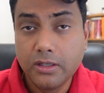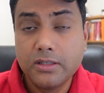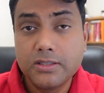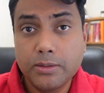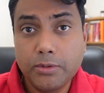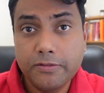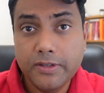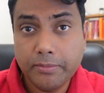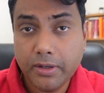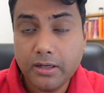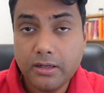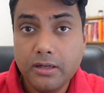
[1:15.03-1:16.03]
Some of them
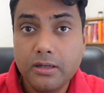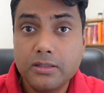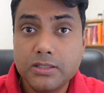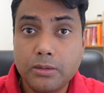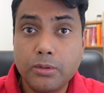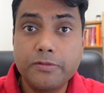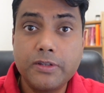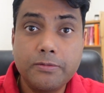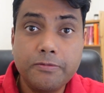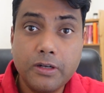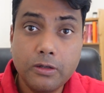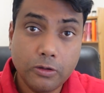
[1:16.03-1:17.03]
are, some of
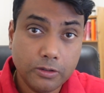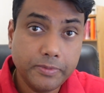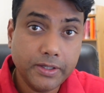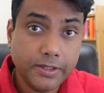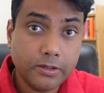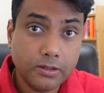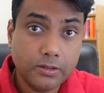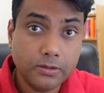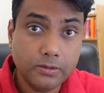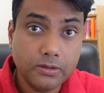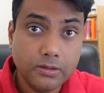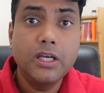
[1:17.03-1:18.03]
them will not be in your control.